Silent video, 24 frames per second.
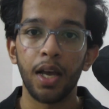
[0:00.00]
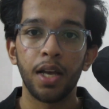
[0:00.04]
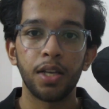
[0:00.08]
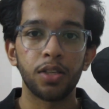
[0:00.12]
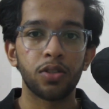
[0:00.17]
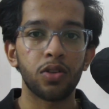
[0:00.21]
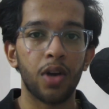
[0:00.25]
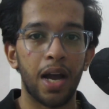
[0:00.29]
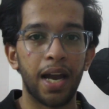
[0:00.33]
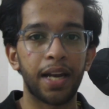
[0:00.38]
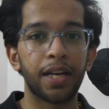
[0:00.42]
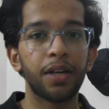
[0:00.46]

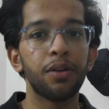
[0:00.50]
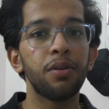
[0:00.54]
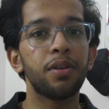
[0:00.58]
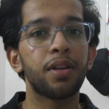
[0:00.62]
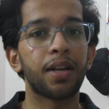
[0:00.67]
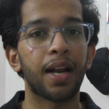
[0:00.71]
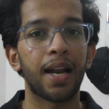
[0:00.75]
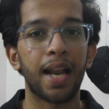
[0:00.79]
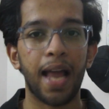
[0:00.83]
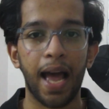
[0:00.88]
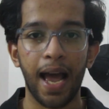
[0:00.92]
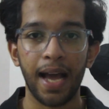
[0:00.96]
So I do
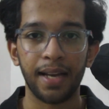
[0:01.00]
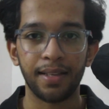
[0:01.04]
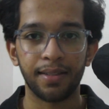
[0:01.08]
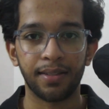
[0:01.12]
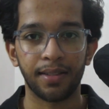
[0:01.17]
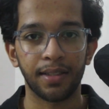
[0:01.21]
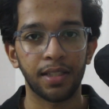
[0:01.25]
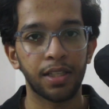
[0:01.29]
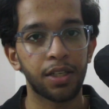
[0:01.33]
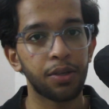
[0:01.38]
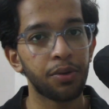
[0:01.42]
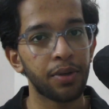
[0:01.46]
relax
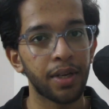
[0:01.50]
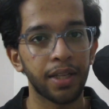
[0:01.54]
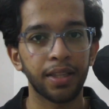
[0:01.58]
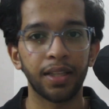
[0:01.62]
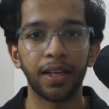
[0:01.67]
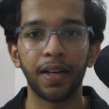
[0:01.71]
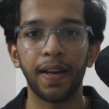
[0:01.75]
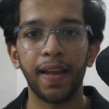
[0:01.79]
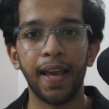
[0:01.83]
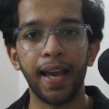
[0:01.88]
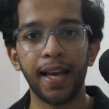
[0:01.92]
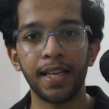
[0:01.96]
during the
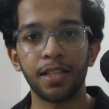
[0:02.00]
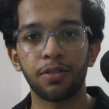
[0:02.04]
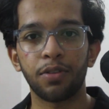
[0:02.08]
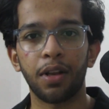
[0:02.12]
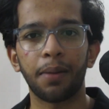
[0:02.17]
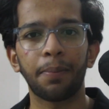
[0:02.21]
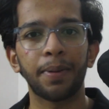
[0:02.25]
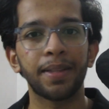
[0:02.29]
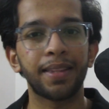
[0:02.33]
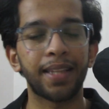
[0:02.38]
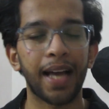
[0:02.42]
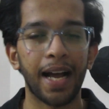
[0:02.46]
day as
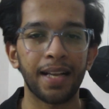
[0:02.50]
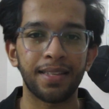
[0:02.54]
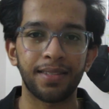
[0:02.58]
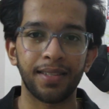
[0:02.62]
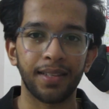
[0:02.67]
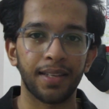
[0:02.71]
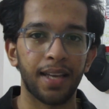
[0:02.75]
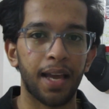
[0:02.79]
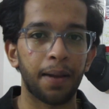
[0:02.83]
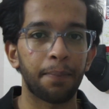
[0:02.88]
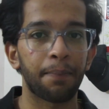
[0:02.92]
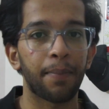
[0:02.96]
well, but that's
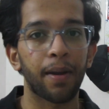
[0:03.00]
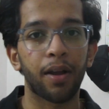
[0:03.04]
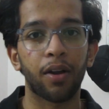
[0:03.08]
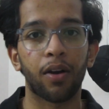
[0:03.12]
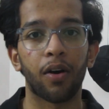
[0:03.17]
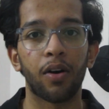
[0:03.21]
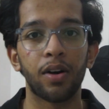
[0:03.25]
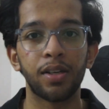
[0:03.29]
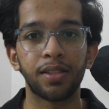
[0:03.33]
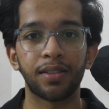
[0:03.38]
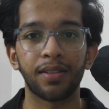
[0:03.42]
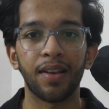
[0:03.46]
again
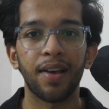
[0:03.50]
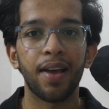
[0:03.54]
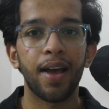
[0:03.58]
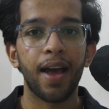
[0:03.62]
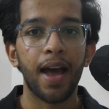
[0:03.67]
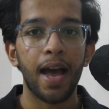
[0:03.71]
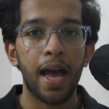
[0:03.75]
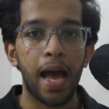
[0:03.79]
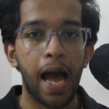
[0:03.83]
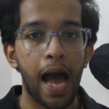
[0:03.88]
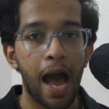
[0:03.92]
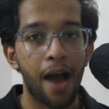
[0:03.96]
because
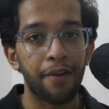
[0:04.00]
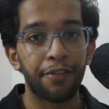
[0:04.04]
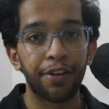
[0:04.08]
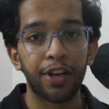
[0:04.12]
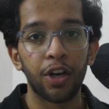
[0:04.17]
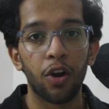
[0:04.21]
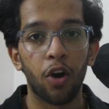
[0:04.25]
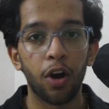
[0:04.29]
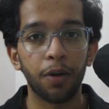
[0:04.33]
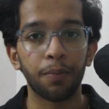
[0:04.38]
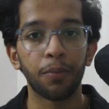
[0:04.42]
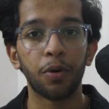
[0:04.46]
I have a
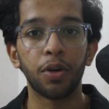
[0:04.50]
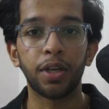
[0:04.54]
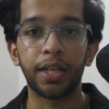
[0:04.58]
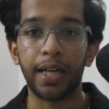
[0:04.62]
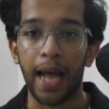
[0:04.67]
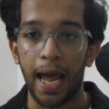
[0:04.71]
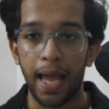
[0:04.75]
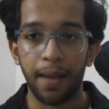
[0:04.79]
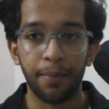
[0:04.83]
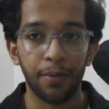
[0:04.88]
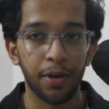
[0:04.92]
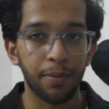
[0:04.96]
lot more
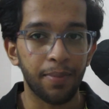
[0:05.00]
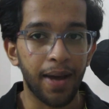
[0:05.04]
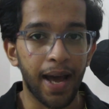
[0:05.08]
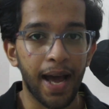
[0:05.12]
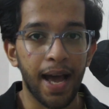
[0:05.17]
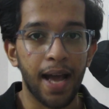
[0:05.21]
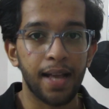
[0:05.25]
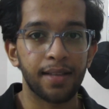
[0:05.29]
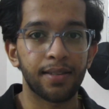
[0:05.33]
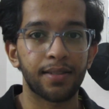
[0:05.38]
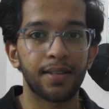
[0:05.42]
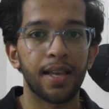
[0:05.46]
time on my
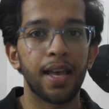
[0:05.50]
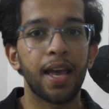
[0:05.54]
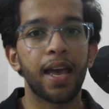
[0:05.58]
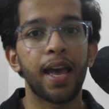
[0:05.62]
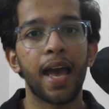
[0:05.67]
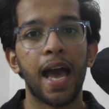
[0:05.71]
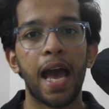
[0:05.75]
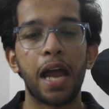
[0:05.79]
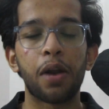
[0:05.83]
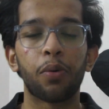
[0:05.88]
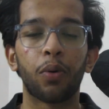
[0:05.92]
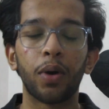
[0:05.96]
hands.
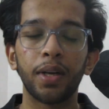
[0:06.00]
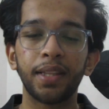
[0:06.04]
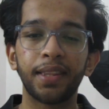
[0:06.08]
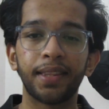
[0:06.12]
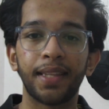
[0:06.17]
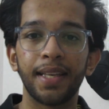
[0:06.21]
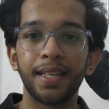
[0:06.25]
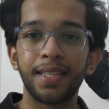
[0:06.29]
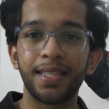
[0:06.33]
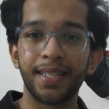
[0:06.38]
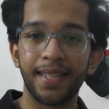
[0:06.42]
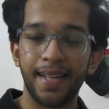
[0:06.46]
And what
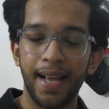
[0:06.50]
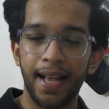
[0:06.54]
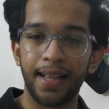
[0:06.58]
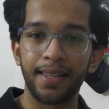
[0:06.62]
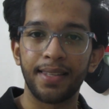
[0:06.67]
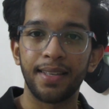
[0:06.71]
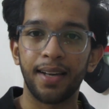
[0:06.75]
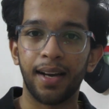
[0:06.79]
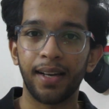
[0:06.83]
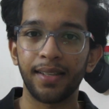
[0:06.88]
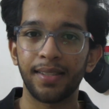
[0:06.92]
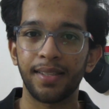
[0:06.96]
this
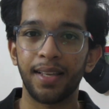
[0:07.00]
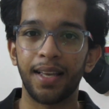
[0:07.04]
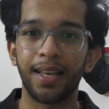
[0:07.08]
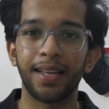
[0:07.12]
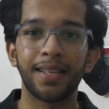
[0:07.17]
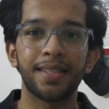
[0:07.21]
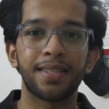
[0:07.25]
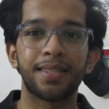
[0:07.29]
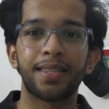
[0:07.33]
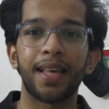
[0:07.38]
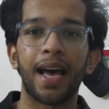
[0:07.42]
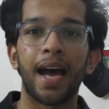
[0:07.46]
tells us
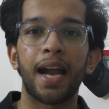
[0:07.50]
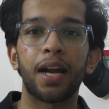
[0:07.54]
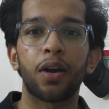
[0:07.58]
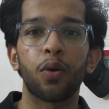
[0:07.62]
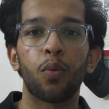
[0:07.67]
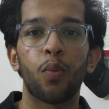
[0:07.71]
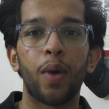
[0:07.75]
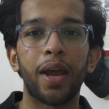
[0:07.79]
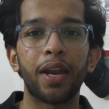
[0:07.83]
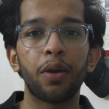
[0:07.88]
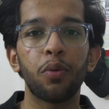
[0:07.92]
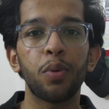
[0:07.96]
is that
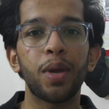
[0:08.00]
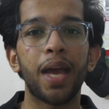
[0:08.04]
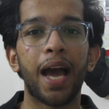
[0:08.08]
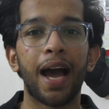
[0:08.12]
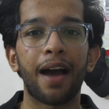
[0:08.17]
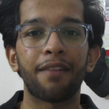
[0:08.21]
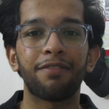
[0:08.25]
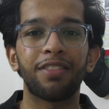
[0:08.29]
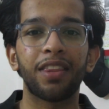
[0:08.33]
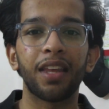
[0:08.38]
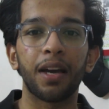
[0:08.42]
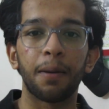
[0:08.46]
when we
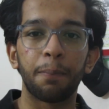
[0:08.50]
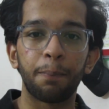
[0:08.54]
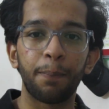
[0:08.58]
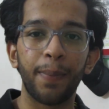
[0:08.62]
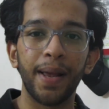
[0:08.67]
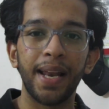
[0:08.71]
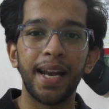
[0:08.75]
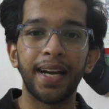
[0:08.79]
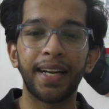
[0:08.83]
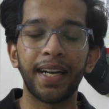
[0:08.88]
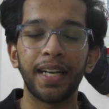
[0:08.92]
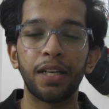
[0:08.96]
have the
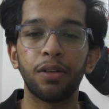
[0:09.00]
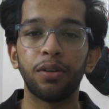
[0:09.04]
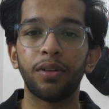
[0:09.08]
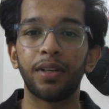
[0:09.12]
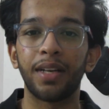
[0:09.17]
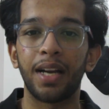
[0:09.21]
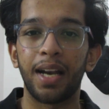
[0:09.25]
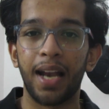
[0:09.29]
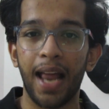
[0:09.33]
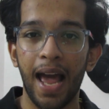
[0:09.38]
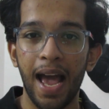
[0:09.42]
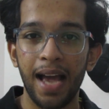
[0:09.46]
ability to
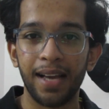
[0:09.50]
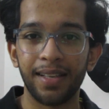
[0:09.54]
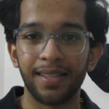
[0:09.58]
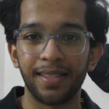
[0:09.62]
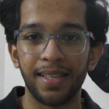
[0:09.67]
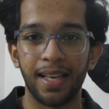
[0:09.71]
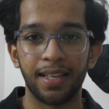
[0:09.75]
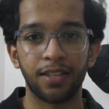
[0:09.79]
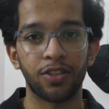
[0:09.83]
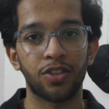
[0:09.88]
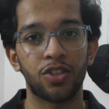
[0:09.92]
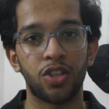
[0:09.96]
relax
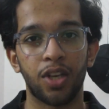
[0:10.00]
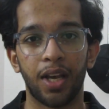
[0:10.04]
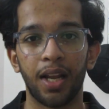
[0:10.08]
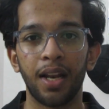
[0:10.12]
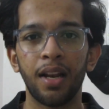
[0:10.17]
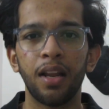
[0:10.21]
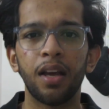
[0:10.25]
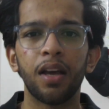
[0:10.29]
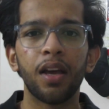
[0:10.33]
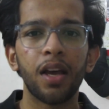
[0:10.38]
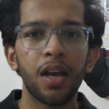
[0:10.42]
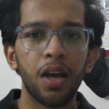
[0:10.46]
and
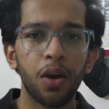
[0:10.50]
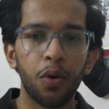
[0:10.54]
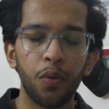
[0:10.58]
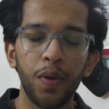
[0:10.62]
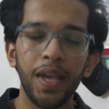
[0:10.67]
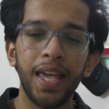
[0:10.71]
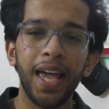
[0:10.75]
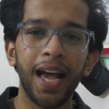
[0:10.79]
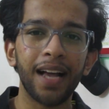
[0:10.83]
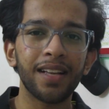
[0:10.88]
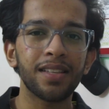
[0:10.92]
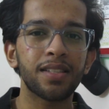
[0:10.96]
chill,
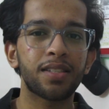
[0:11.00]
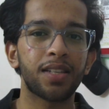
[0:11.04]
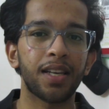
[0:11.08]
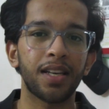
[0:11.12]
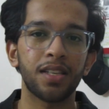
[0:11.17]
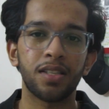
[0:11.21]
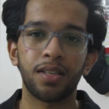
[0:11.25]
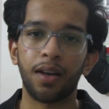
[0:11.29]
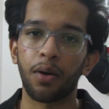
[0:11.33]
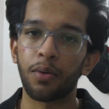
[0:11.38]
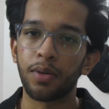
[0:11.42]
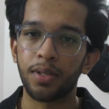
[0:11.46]
we can
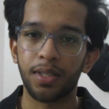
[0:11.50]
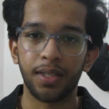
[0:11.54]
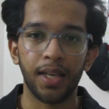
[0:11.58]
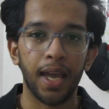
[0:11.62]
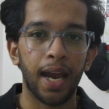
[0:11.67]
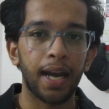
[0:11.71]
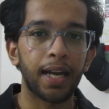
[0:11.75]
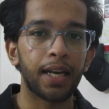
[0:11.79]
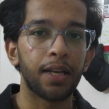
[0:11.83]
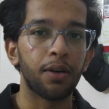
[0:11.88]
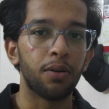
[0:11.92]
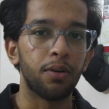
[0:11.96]
change our
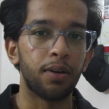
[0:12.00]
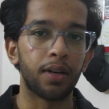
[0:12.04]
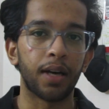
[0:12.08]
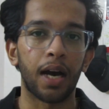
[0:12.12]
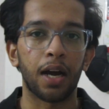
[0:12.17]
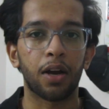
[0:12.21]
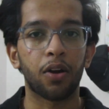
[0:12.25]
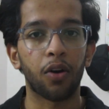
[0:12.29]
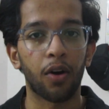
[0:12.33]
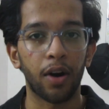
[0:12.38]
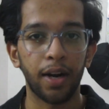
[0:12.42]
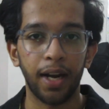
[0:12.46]
schedule
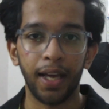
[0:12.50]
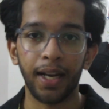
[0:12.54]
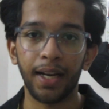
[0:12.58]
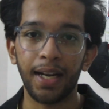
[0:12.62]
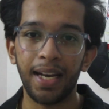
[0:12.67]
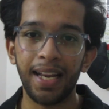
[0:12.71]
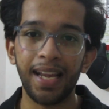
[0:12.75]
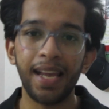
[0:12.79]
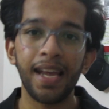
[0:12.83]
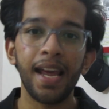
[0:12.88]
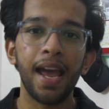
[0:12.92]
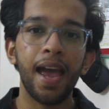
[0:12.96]

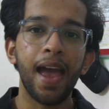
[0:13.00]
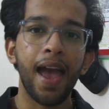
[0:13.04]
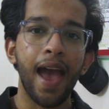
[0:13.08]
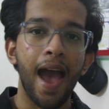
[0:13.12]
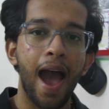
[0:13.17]
accordingly.